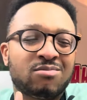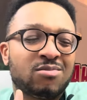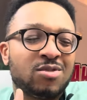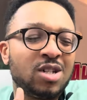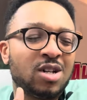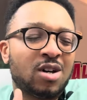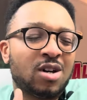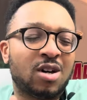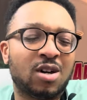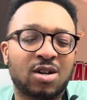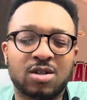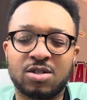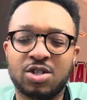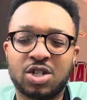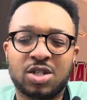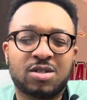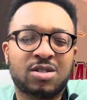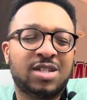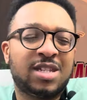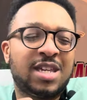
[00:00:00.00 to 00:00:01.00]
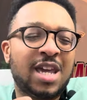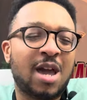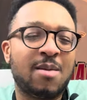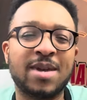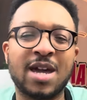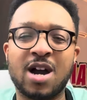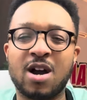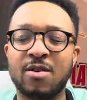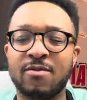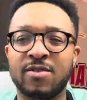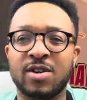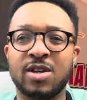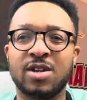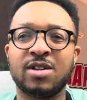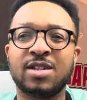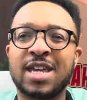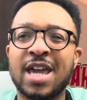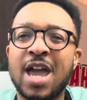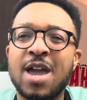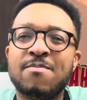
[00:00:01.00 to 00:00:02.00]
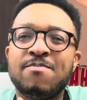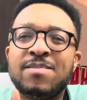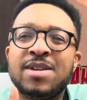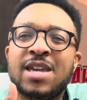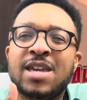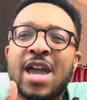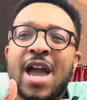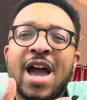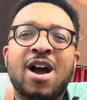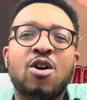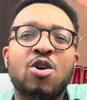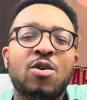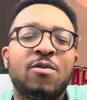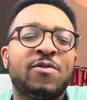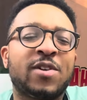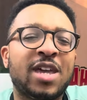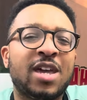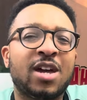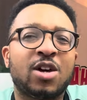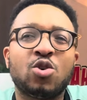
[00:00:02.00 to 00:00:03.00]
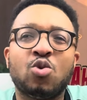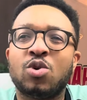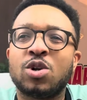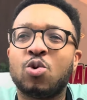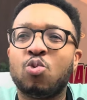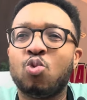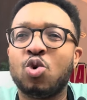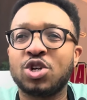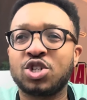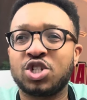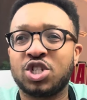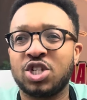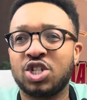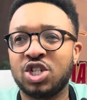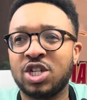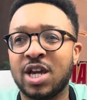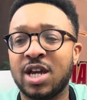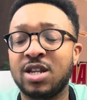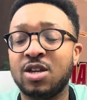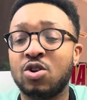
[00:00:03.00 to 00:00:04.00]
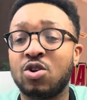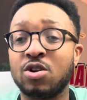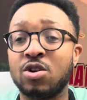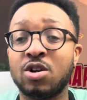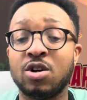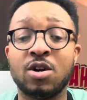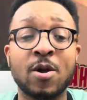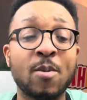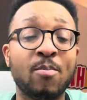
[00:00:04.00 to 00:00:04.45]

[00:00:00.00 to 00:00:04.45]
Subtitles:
Ugh, just get me out of here. Get me out of here. I don't want to watch this shit any longer.